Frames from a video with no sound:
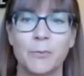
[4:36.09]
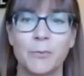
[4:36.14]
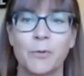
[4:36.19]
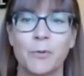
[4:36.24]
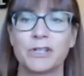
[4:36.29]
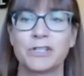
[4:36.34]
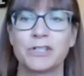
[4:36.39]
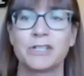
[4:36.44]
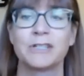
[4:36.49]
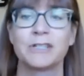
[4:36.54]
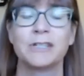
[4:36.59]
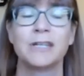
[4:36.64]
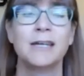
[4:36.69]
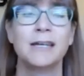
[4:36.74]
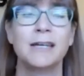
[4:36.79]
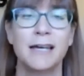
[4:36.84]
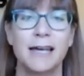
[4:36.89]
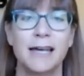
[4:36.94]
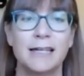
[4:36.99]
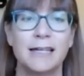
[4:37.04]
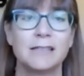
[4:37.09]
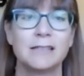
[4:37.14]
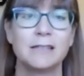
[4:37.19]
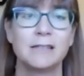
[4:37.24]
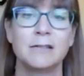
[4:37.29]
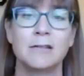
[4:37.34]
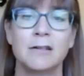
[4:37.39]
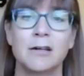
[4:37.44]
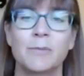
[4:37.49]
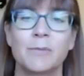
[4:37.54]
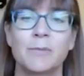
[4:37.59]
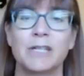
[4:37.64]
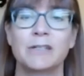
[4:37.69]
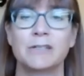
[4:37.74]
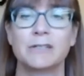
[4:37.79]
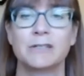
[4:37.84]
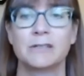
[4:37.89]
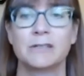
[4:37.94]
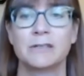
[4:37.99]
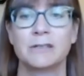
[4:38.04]
oppression as a
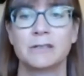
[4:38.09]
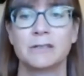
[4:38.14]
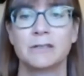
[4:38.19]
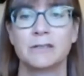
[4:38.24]
denomination.